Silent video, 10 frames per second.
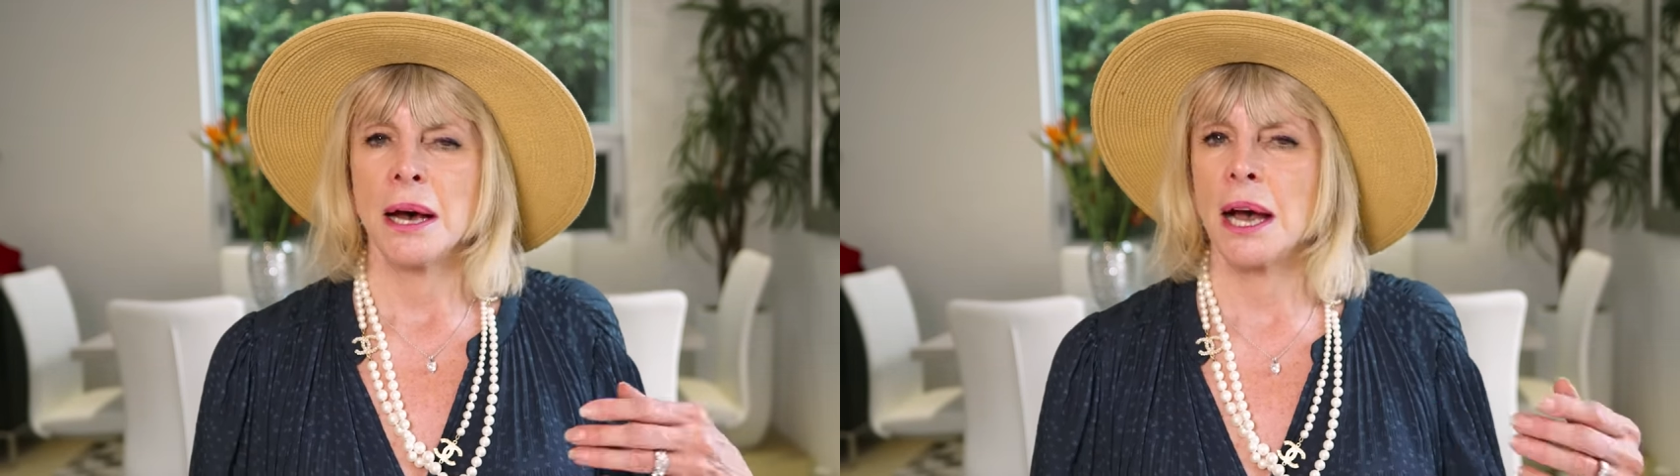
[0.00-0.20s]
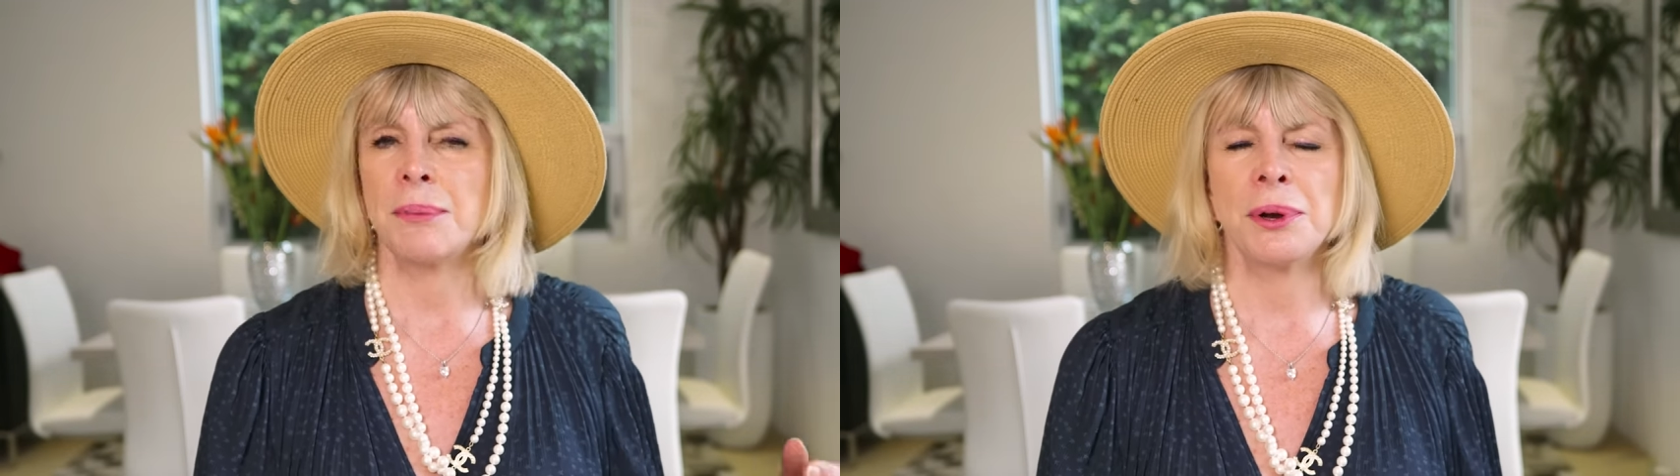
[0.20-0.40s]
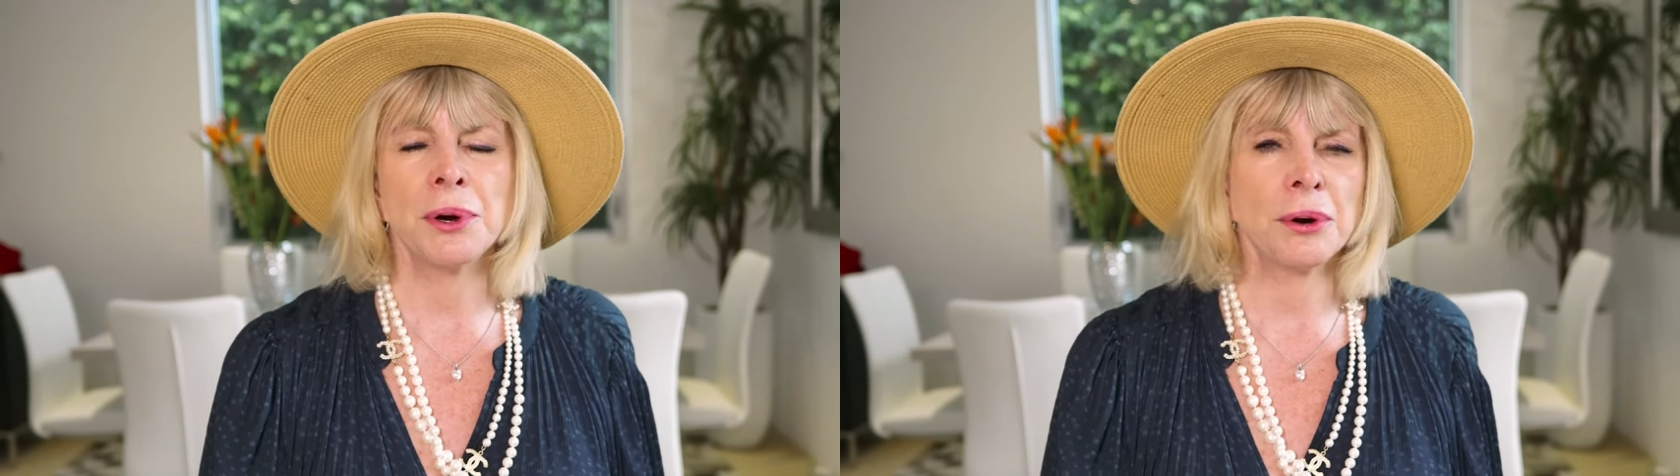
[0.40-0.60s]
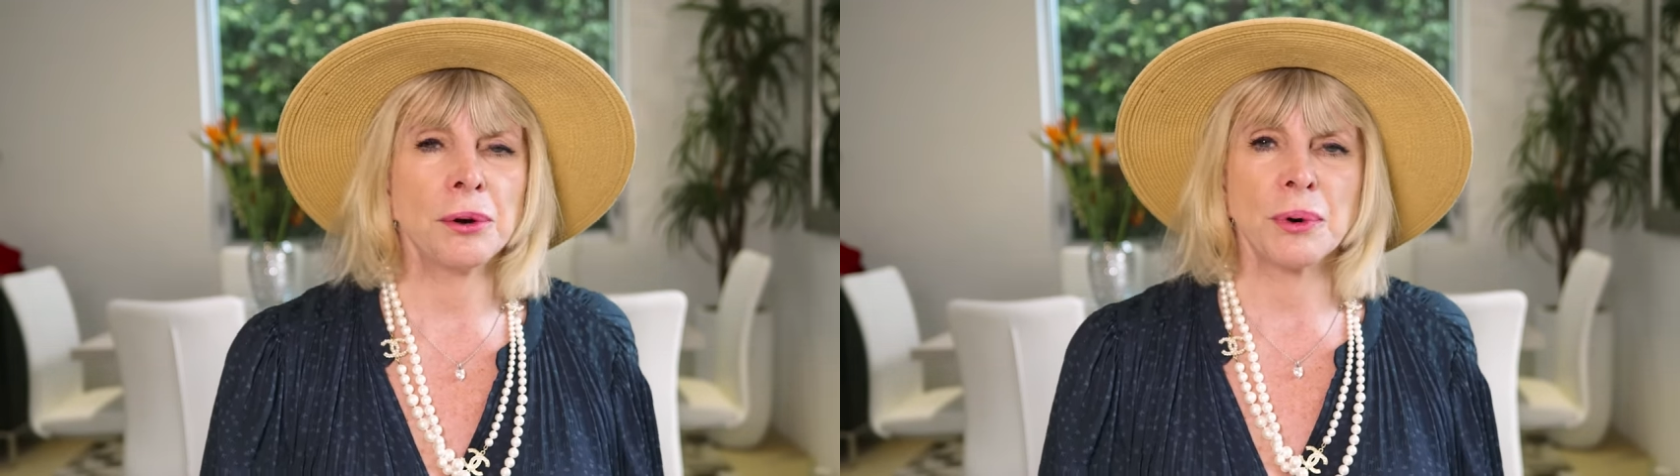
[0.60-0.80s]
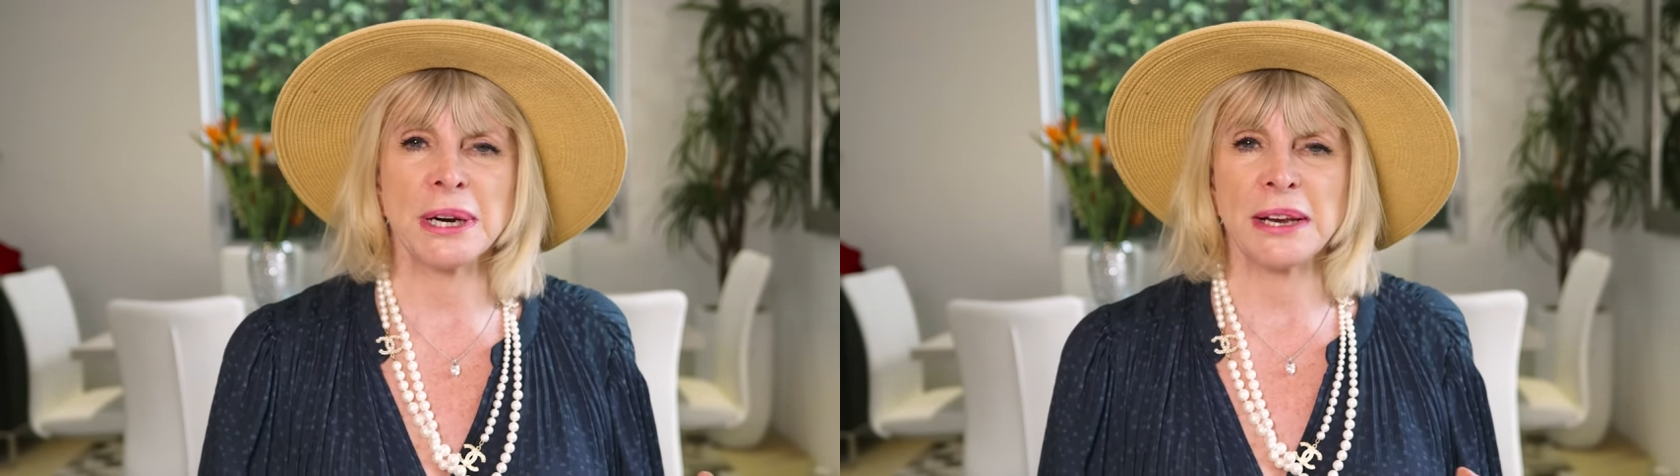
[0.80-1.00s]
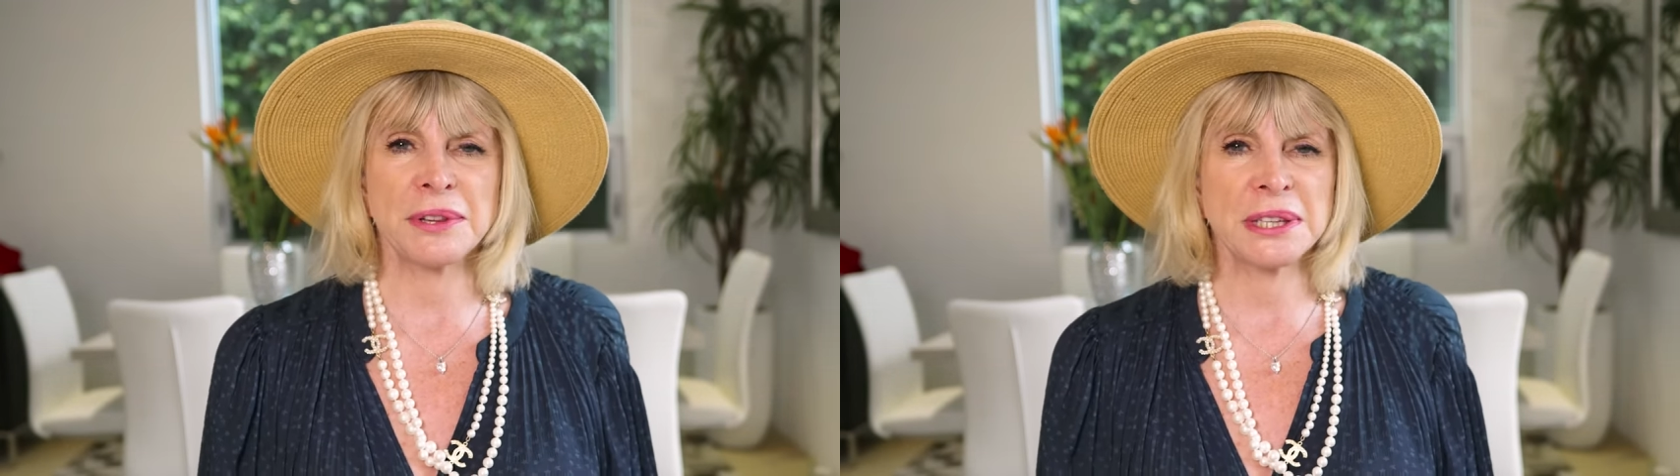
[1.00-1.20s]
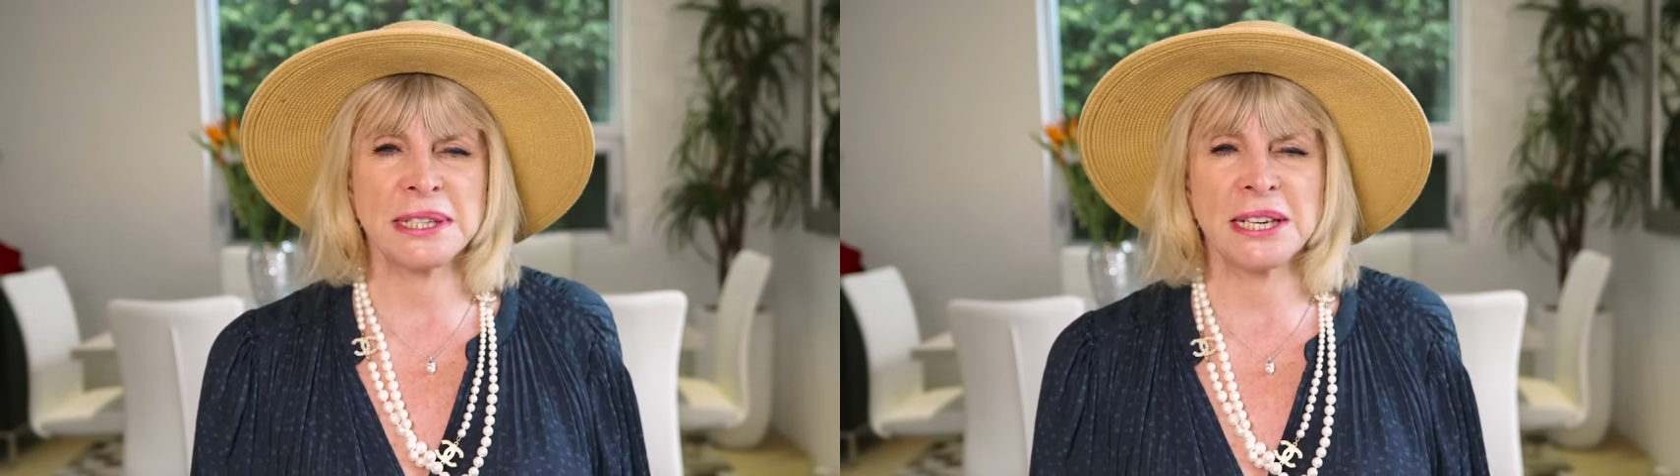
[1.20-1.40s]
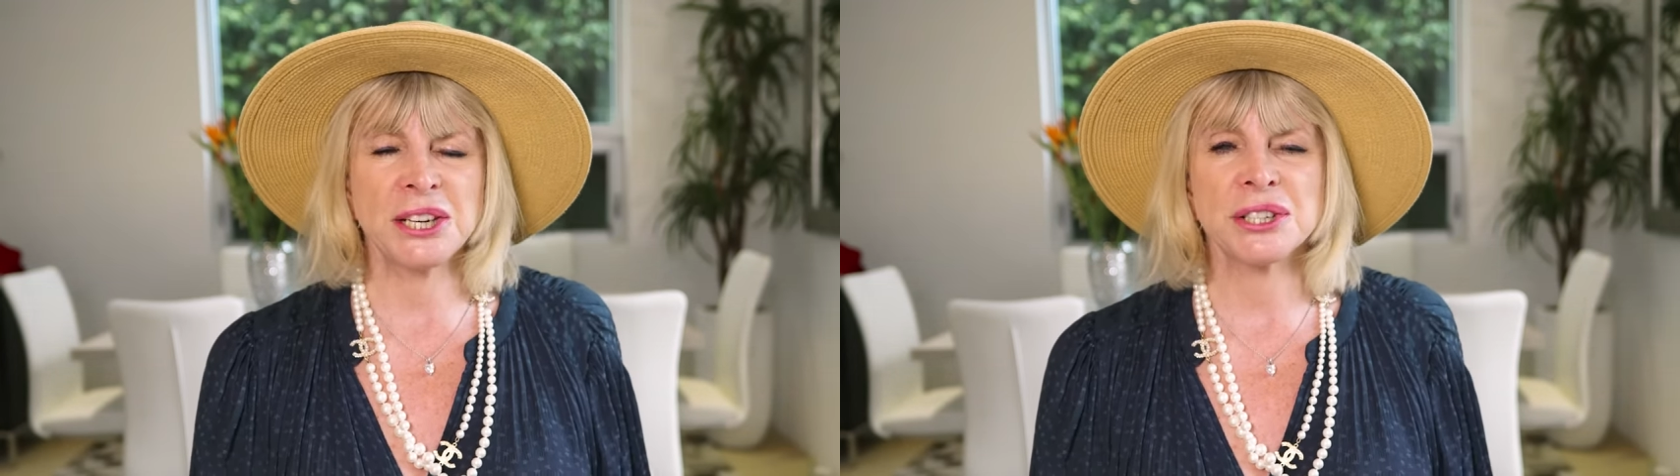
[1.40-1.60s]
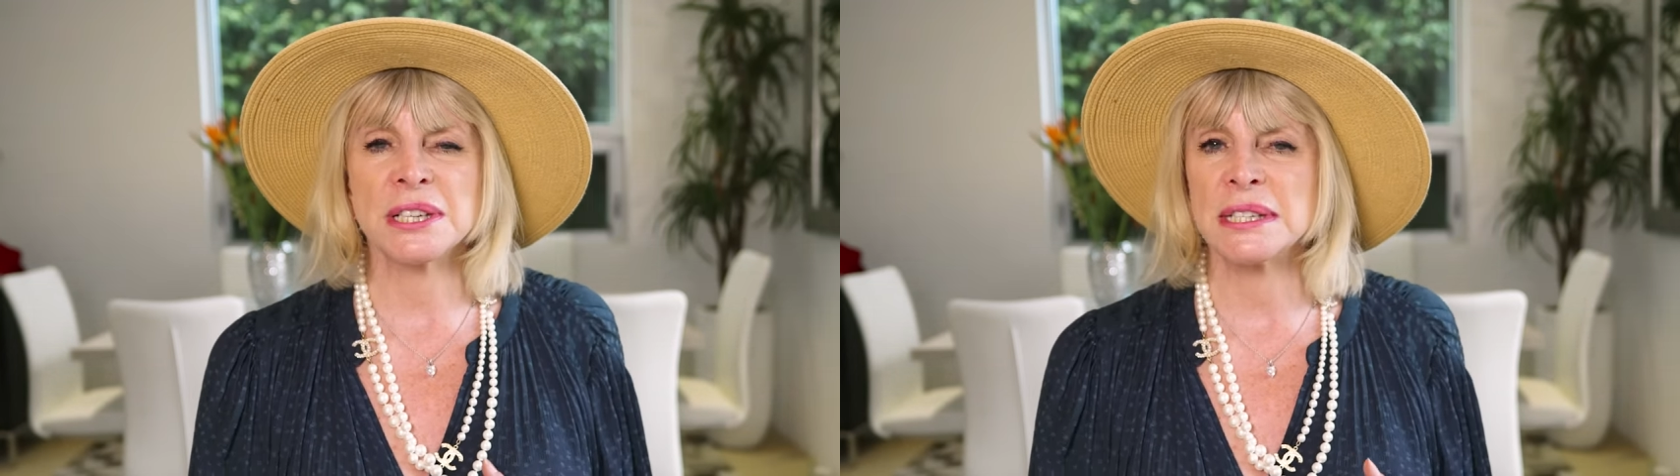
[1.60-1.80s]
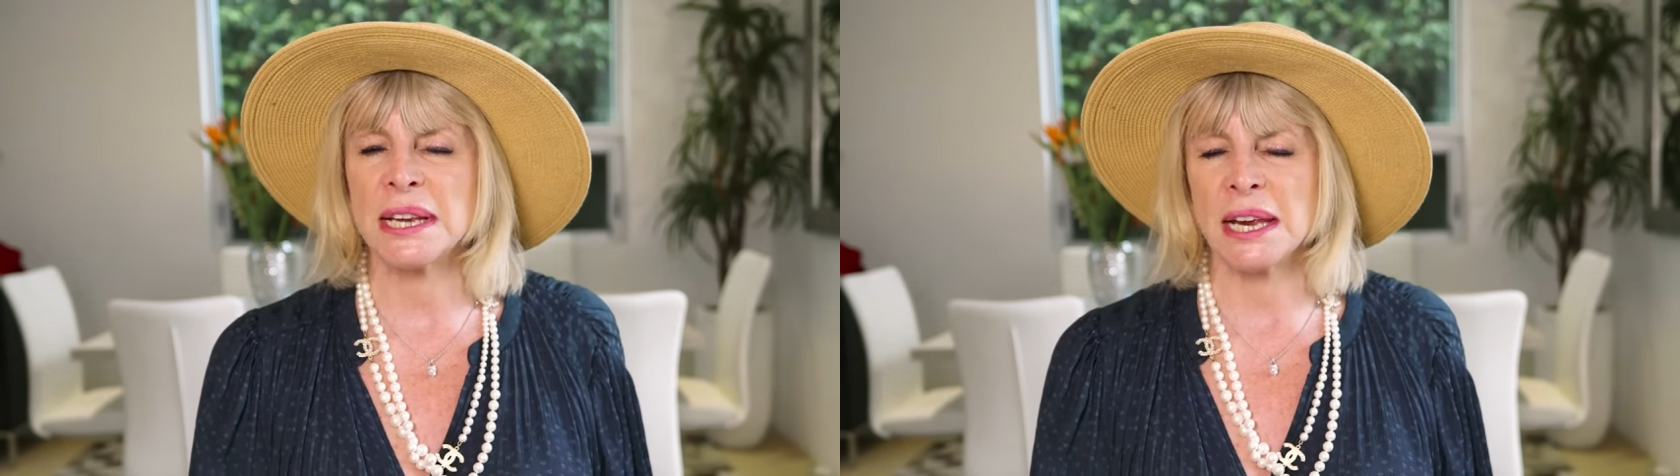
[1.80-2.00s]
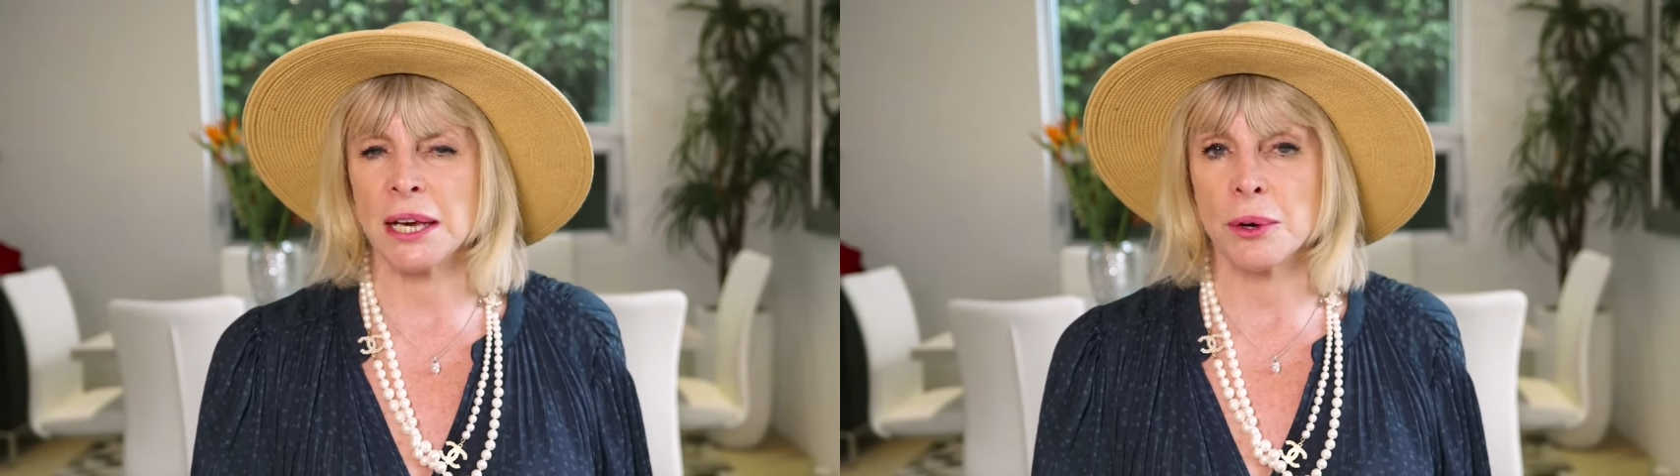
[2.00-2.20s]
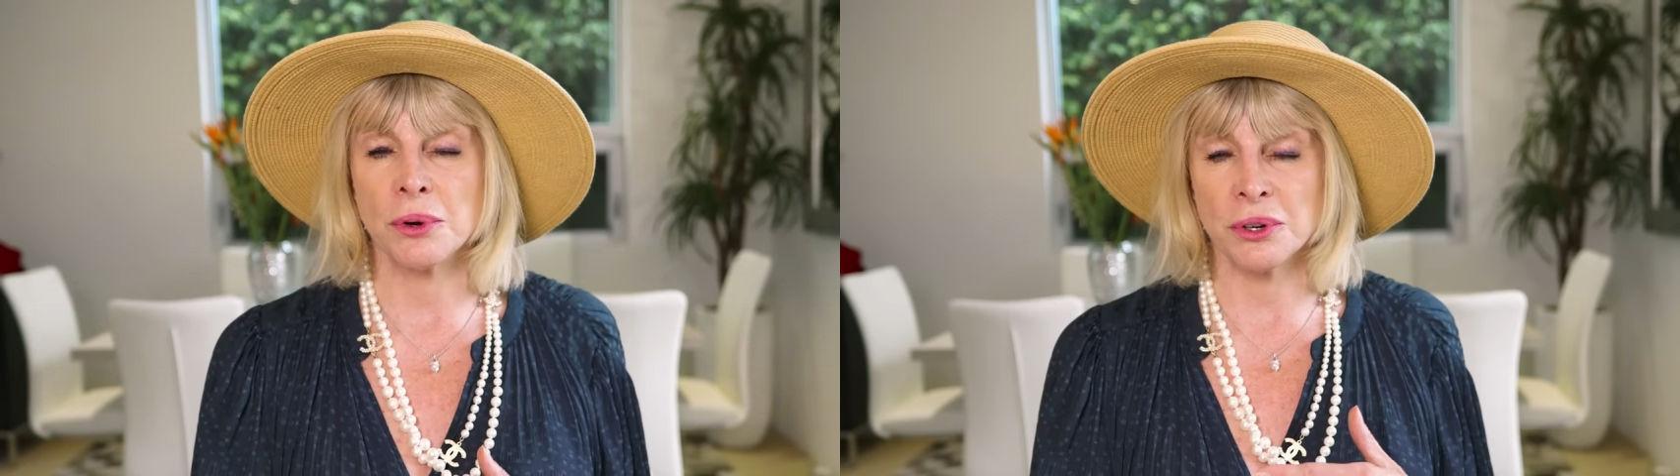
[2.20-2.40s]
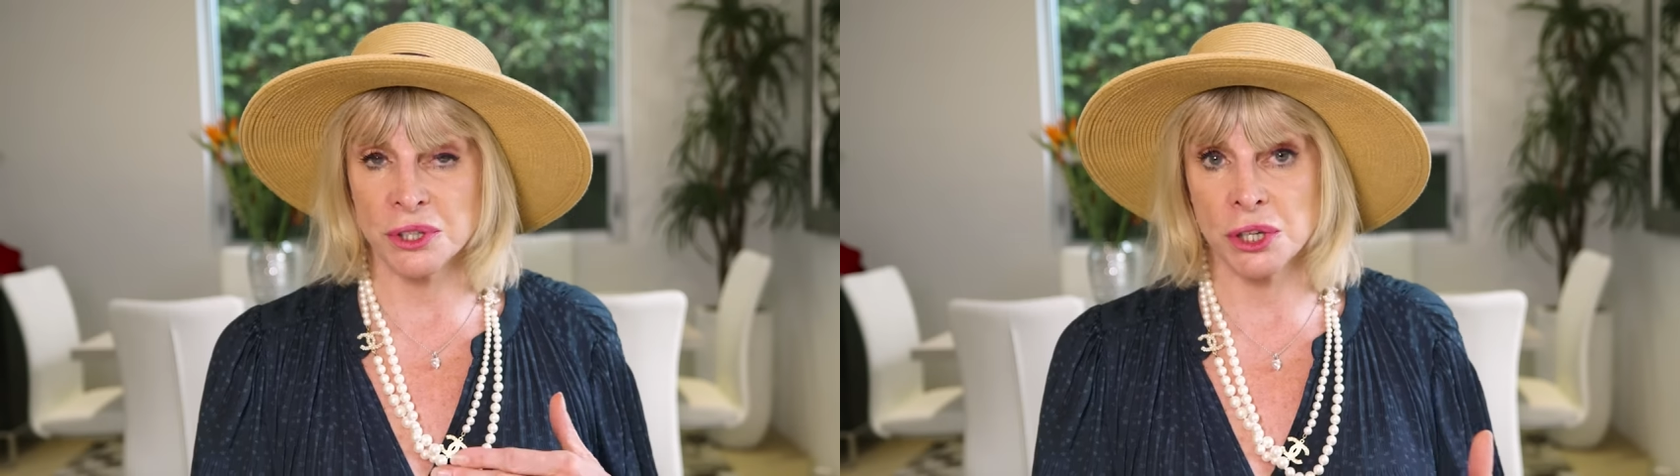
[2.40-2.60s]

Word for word: I'm not whatever the teacher said I was.